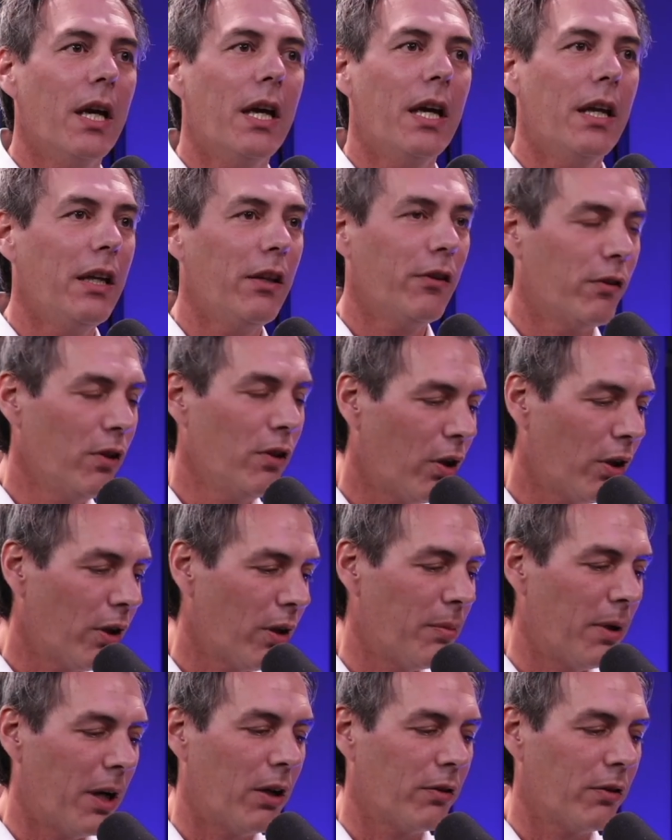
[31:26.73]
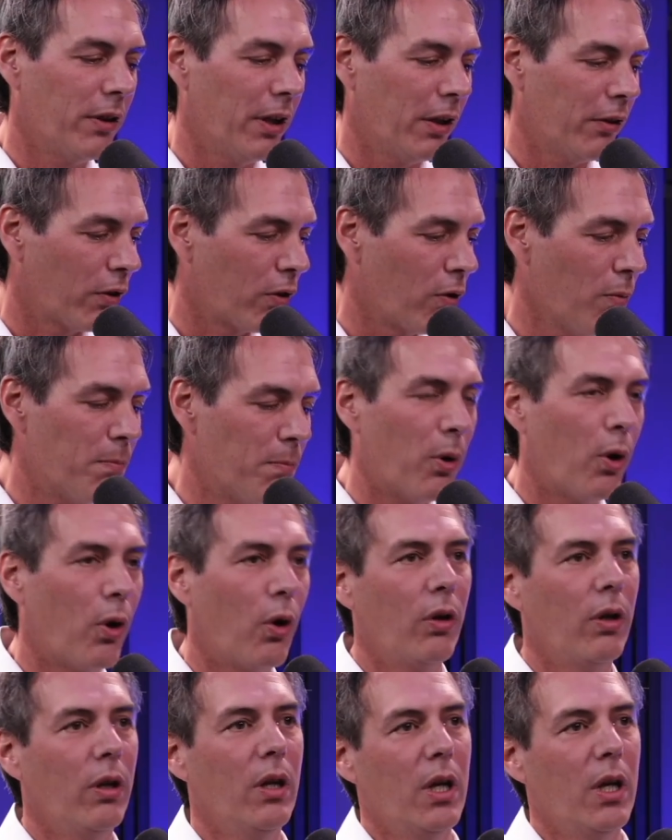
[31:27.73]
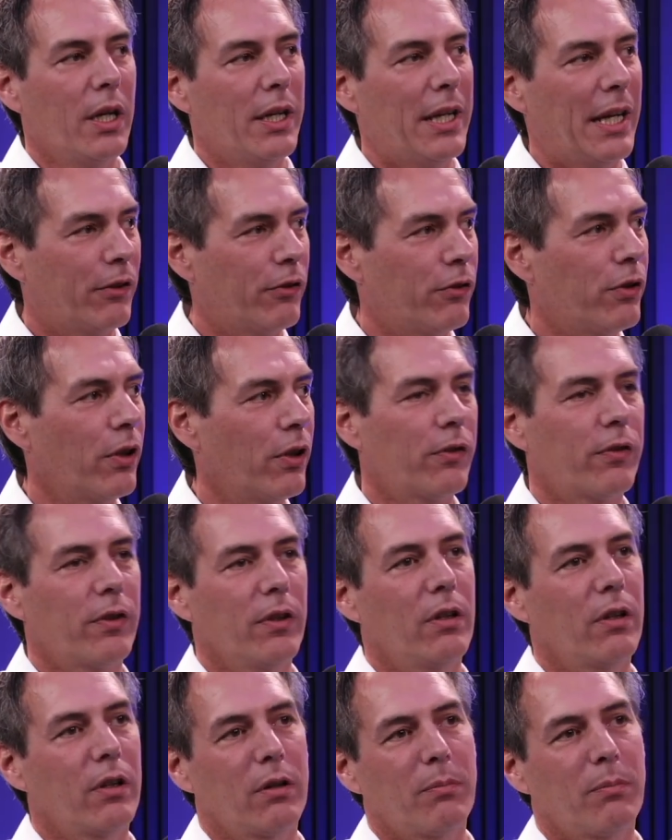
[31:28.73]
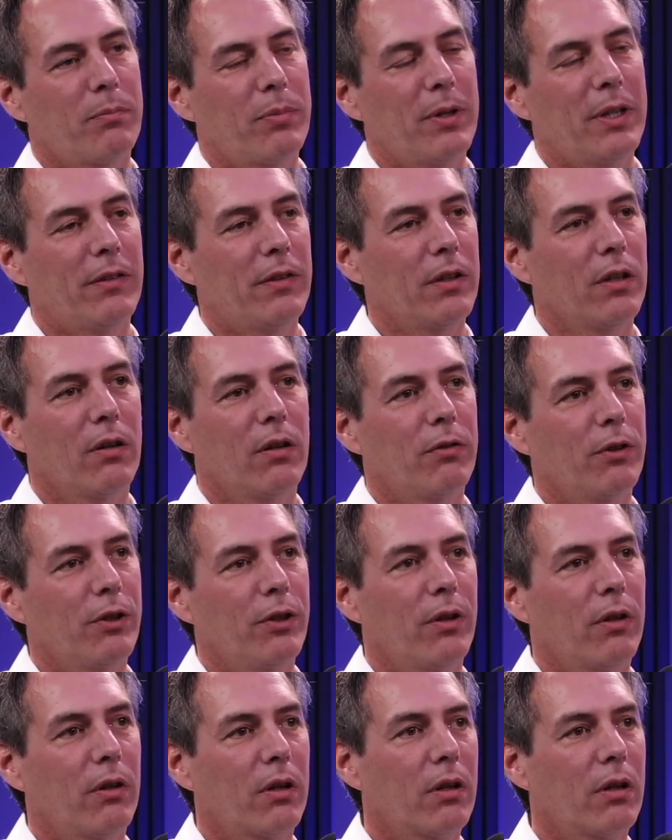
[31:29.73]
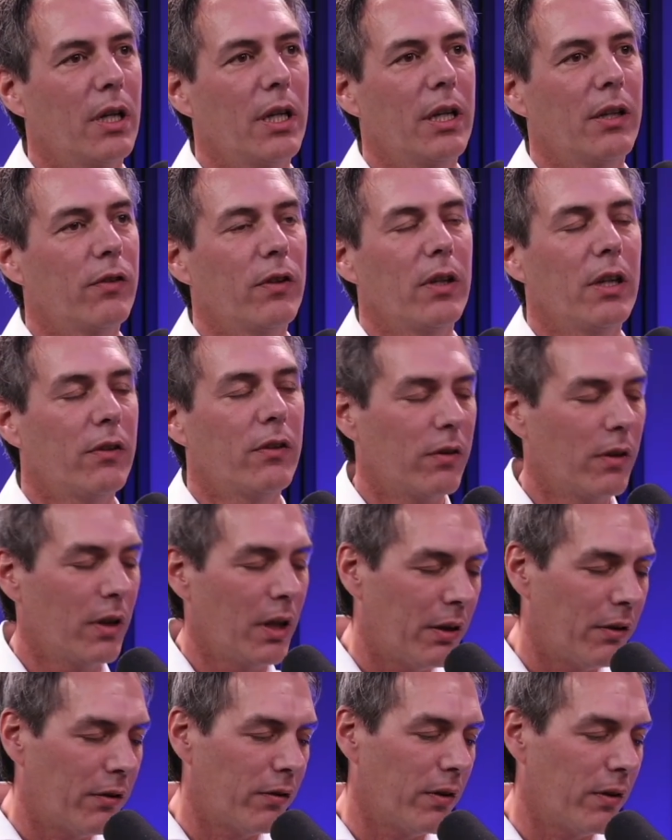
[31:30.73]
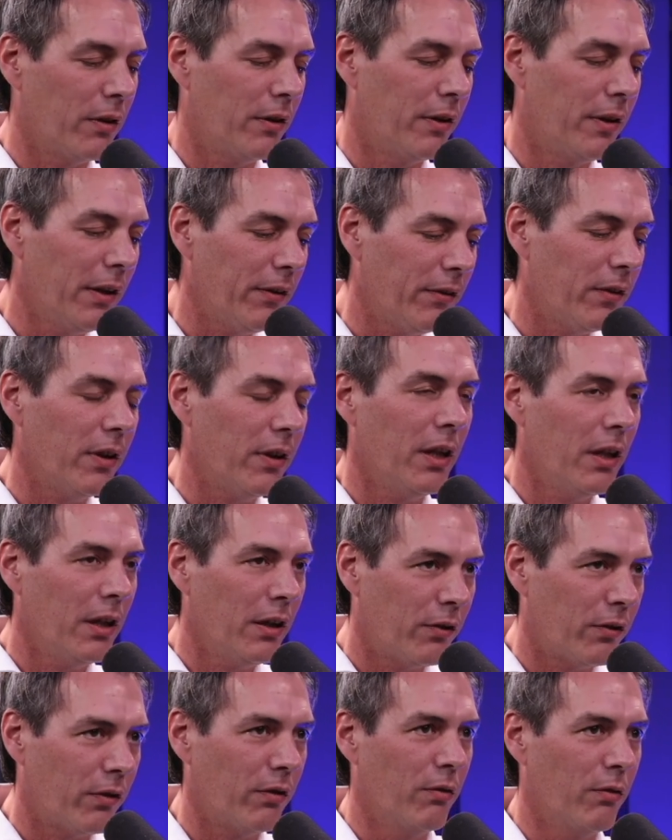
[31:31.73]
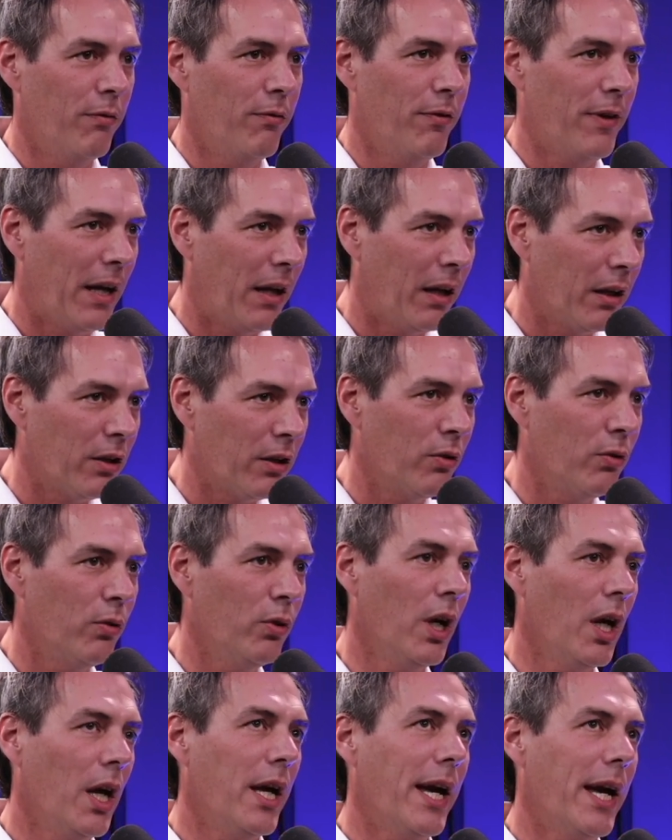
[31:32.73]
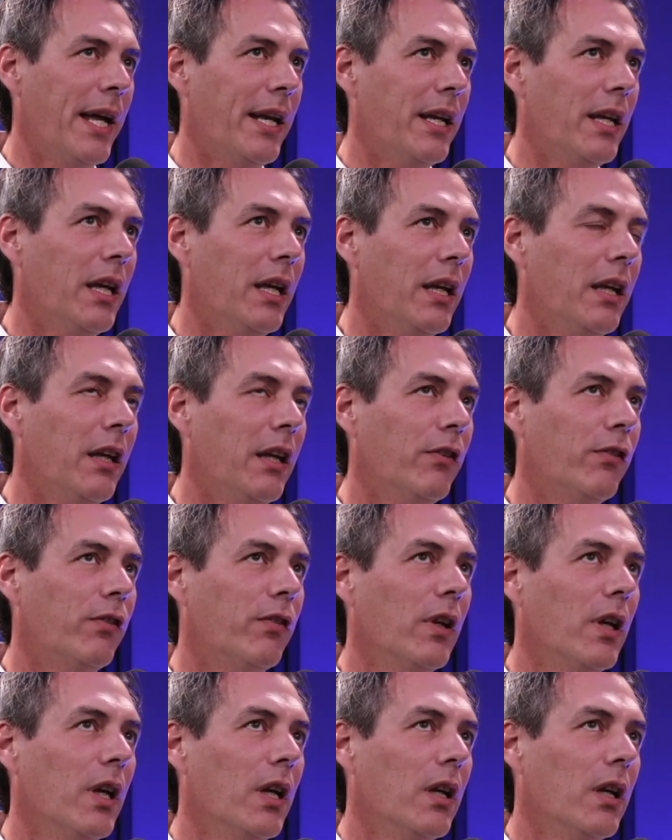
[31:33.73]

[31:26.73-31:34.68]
It is not about this coupon that's just another printing of a dollar. This is value, and it is.